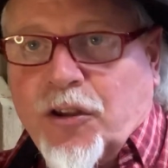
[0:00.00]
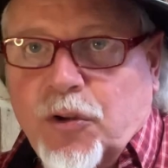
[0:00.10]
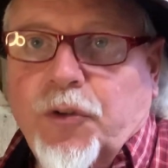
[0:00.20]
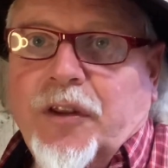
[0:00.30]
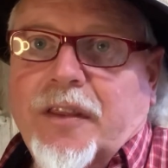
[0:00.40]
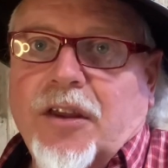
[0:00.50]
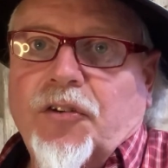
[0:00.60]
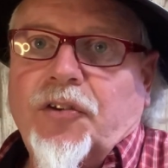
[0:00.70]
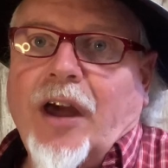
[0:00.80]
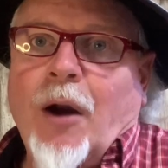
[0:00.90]
using
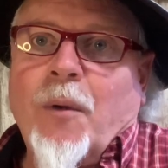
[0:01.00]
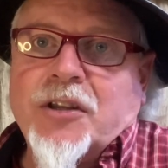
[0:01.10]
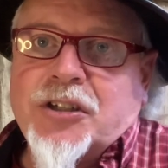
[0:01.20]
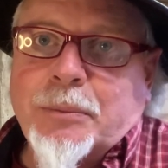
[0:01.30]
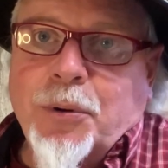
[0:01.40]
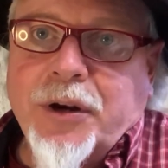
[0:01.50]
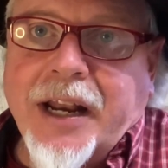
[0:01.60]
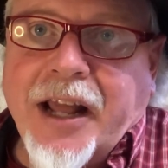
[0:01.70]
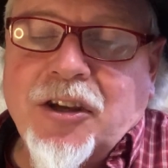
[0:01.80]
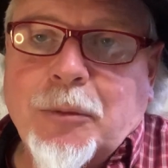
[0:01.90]
this. I want you to put it
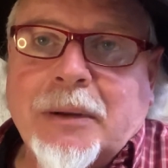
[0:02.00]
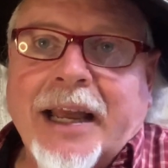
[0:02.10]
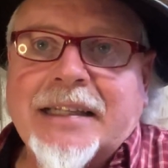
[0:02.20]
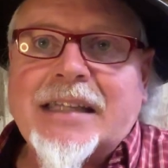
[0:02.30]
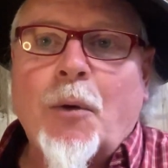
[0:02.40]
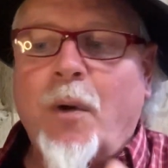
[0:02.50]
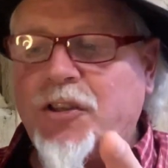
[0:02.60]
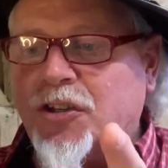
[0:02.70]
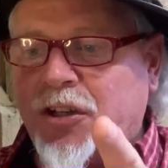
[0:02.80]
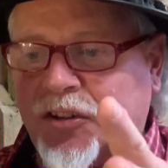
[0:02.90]
on your plants. I
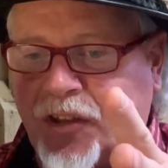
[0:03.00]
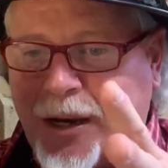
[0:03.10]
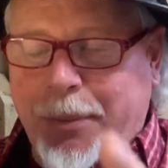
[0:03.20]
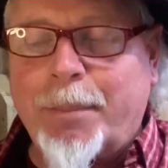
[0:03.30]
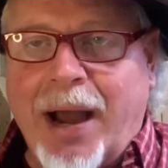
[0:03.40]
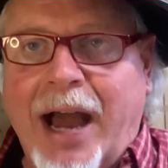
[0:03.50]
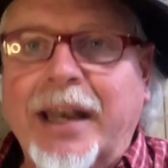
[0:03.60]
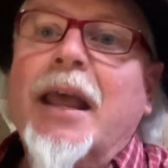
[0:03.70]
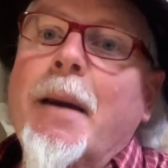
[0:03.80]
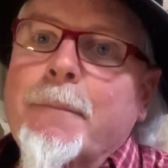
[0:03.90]
want you to set up a
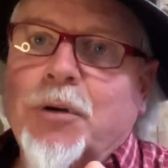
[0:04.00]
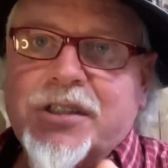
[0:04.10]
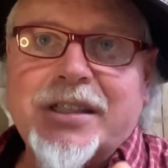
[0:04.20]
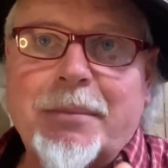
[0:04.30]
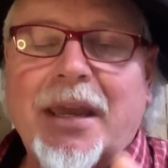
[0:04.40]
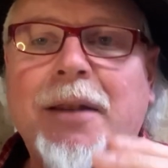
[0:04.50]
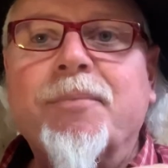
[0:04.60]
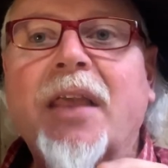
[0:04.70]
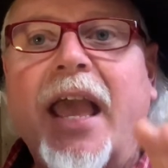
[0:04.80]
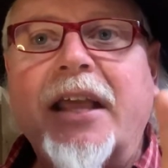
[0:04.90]
pot, put some
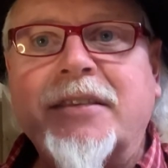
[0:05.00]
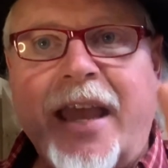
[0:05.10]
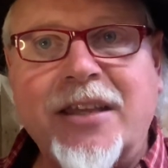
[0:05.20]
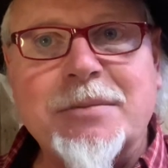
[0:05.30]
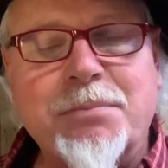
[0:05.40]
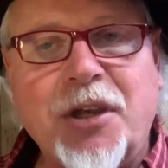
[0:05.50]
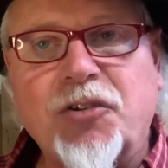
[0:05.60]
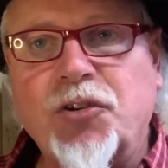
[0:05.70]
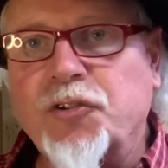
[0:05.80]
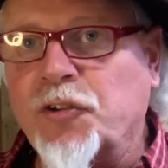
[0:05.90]
in, take some
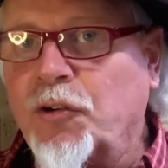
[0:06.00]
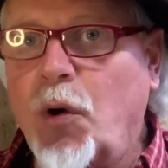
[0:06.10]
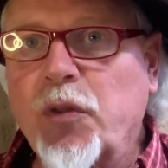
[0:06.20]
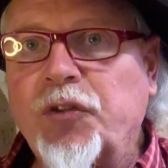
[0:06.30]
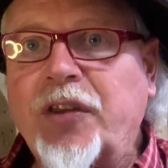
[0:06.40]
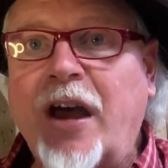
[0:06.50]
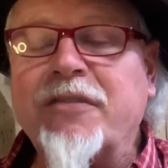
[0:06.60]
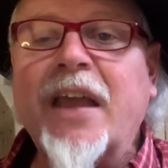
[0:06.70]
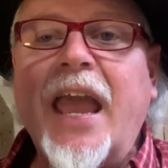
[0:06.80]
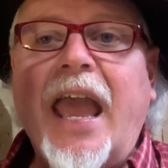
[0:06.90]
pictures, grow the
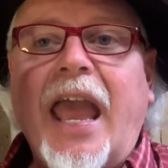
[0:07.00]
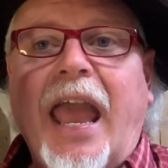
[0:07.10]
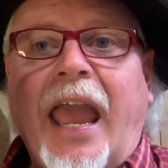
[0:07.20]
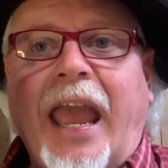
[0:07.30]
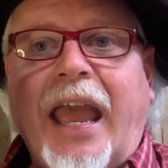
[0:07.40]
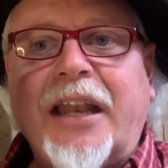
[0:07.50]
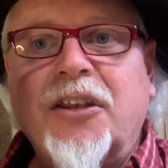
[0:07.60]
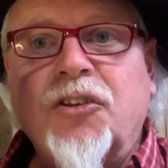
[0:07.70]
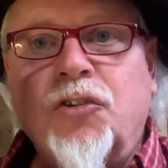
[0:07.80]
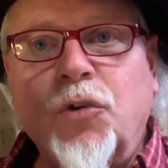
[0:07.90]
stuff,
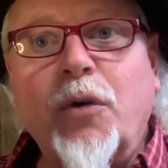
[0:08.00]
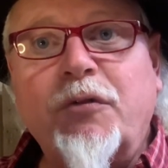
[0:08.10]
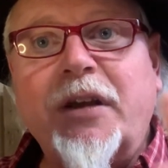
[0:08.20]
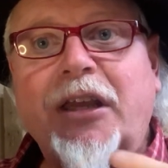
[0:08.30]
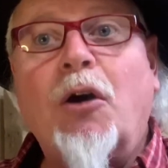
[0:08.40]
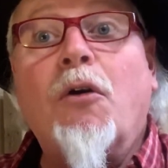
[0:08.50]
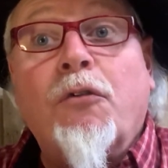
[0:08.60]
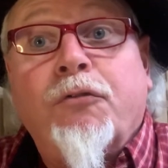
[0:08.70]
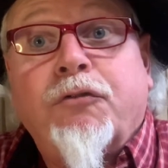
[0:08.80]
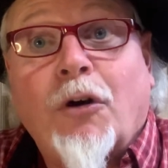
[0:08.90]
and do a video
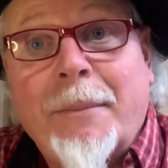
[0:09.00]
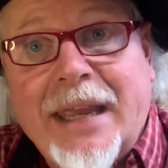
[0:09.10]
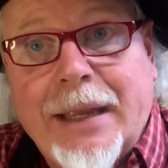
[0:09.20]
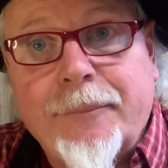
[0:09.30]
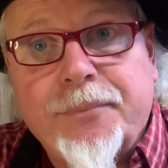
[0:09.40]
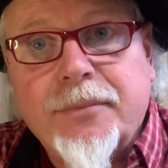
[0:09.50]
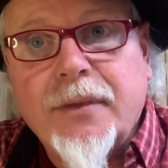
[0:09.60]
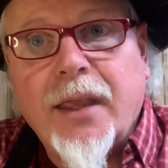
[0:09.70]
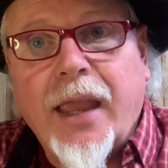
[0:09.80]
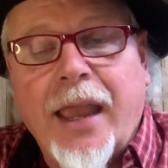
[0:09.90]
for me.
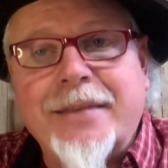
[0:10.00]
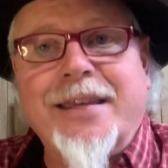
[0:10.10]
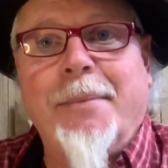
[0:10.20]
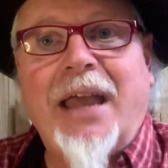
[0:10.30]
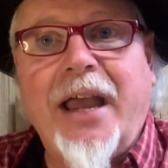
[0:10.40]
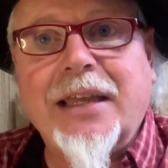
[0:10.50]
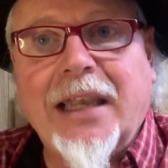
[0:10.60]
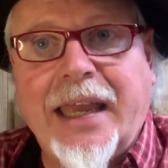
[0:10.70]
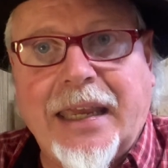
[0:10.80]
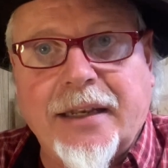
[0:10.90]
And tell me how you
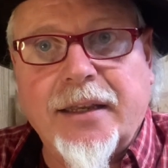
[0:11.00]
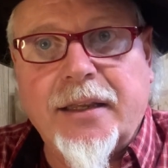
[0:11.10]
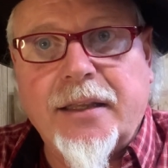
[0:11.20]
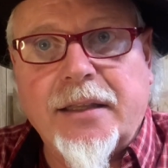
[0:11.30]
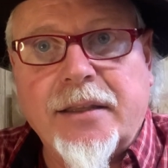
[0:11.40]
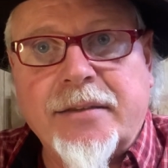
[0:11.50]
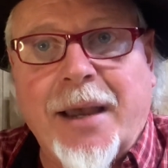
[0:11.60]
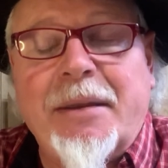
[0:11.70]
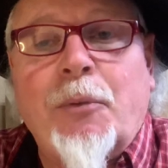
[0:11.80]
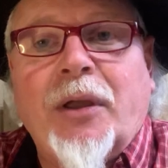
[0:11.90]
like it.
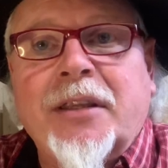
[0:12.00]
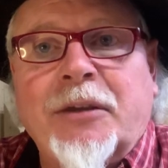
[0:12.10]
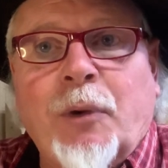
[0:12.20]
Tell me what